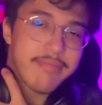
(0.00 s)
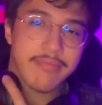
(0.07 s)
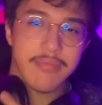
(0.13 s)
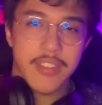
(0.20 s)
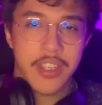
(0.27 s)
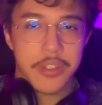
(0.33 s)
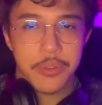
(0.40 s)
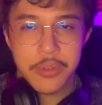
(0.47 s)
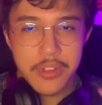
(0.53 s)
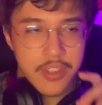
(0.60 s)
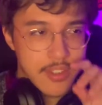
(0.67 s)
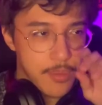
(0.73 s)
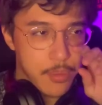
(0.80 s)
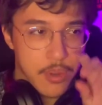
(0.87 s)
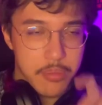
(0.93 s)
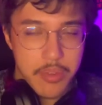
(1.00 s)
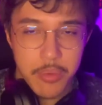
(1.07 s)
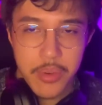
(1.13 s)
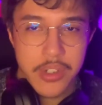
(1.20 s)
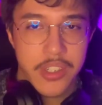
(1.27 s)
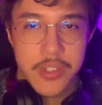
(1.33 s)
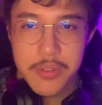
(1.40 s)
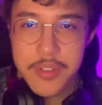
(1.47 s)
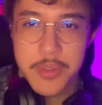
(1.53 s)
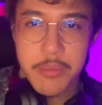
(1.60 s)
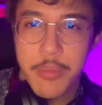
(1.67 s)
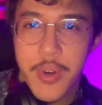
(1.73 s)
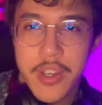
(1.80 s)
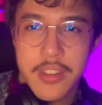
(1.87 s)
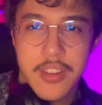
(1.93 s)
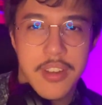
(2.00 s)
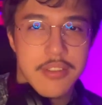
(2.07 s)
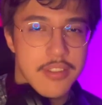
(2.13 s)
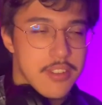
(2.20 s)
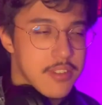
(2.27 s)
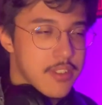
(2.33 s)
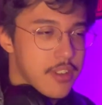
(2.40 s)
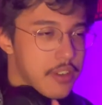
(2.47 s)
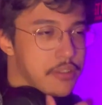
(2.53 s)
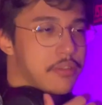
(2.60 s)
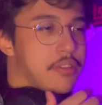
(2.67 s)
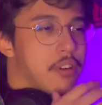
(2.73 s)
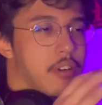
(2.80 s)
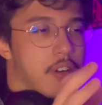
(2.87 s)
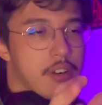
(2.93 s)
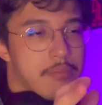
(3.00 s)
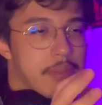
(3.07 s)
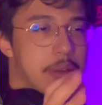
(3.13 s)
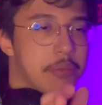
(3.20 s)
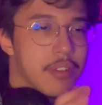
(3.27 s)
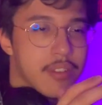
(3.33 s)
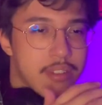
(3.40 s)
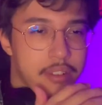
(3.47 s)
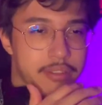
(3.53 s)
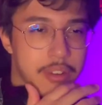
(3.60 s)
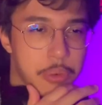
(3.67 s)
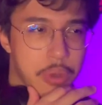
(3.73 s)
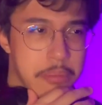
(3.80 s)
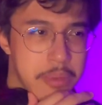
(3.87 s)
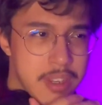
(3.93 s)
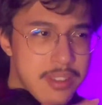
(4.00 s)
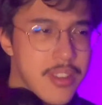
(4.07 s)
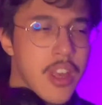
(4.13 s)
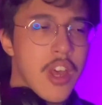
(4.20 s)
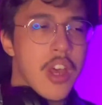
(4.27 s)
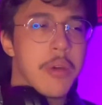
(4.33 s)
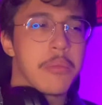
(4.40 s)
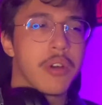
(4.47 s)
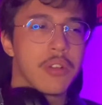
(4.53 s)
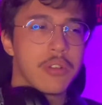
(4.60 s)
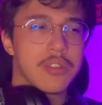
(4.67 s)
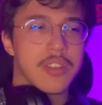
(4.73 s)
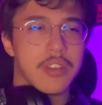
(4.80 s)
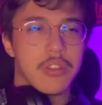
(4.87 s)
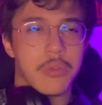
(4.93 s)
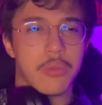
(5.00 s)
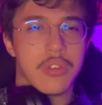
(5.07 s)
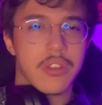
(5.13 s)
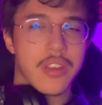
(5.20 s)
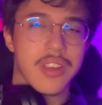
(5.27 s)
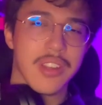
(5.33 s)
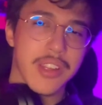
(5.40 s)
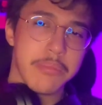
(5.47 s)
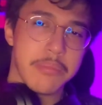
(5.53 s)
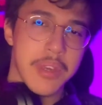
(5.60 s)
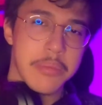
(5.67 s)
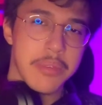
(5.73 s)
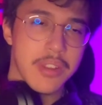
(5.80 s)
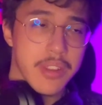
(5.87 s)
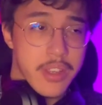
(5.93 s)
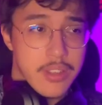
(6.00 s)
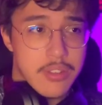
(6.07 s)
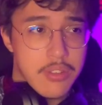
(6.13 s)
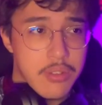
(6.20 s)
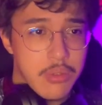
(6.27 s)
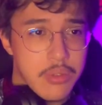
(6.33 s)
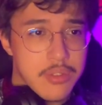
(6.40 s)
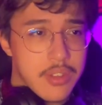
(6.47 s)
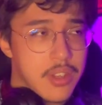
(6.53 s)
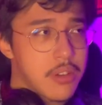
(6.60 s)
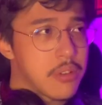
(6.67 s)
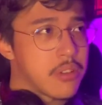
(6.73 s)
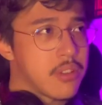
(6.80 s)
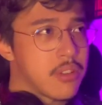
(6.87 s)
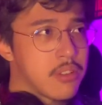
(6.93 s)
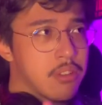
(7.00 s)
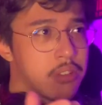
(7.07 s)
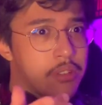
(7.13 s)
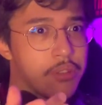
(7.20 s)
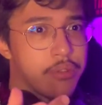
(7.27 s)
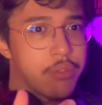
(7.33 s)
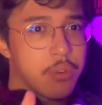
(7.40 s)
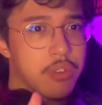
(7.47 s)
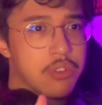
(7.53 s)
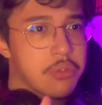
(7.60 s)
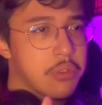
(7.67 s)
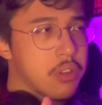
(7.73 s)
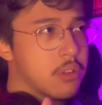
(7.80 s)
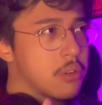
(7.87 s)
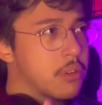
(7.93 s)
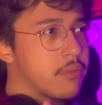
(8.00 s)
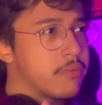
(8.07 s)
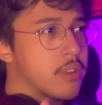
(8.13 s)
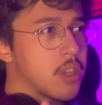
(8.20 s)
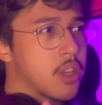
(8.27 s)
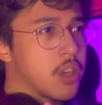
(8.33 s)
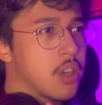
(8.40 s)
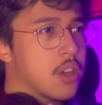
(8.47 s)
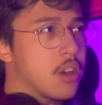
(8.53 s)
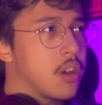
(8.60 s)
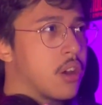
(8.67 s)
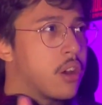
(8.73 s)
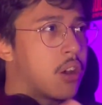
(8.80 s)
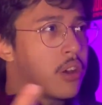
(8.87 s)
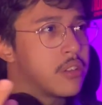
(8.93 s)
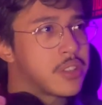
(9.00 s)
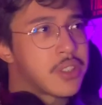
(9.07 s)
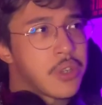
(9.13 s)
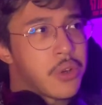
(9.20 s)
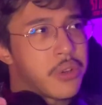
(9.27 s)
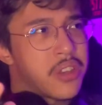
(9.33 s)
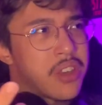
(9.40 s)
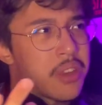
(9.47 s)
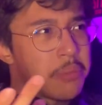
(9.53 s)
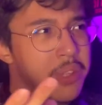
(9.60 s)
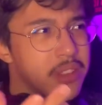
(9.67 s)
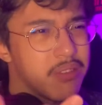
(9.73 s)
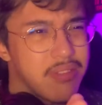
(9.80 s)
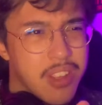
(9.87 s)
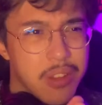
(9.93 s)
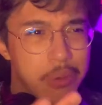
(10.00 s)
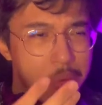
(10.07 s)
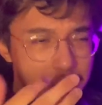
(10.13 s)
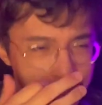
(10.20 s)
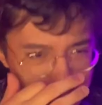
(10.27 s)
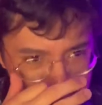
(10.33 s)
Like you guys, I'm gonna be watching some breakdowns and stuff, or maybe the stuff that we missed. But it looks like there were like maybe less clues here than the first trailer. So yeah, I mean, I don't really